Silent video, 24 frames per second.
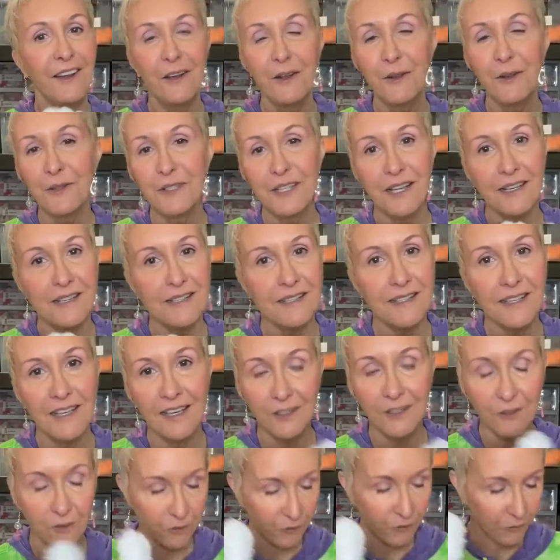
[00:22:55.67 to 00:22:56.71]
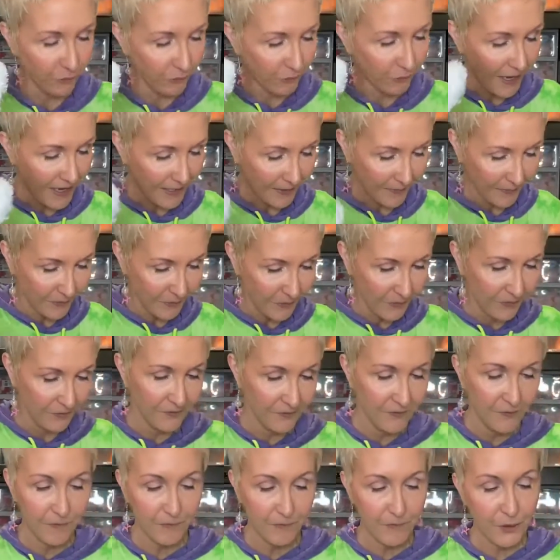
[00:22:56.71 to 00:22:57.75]
who does incredible,
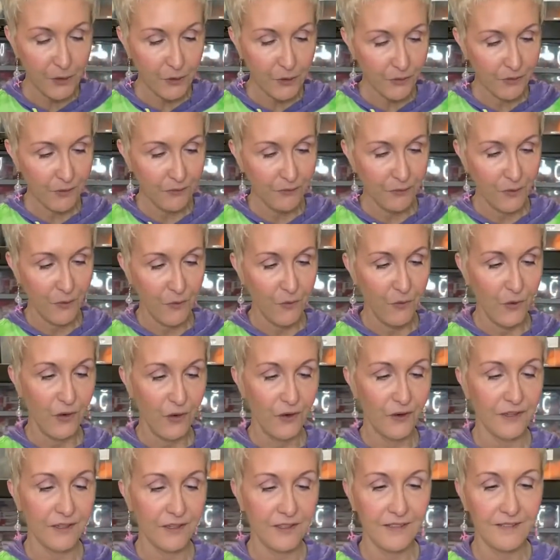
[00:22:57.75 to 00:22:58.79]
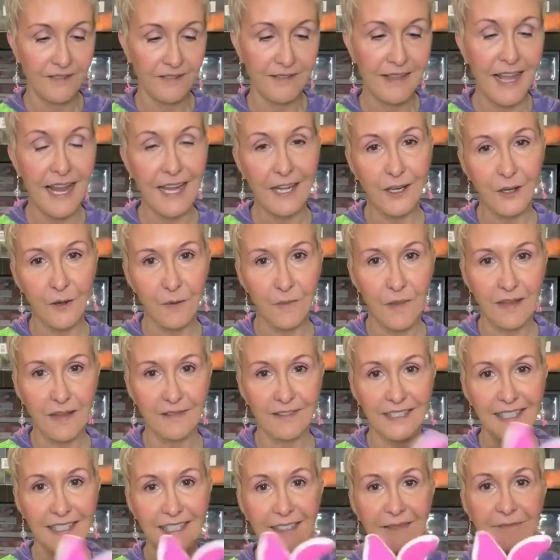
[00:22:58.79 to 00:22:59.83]
beautiful work. Thank you,
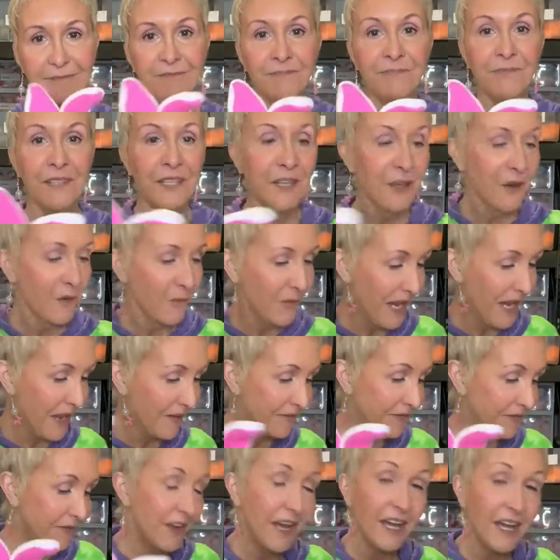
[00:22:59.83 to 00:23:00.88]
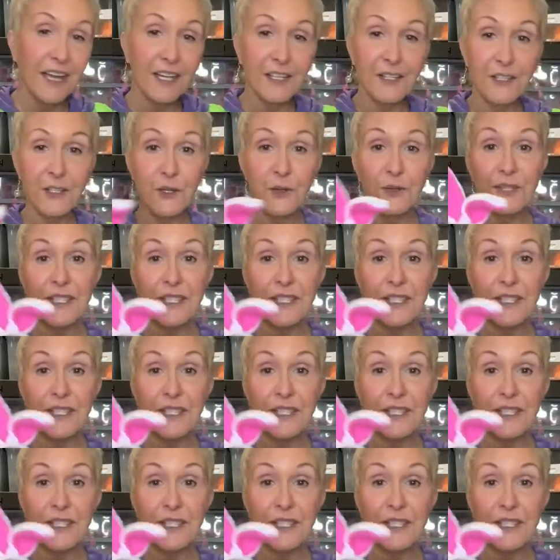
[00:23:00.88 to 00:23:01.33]
Melanie. We have 2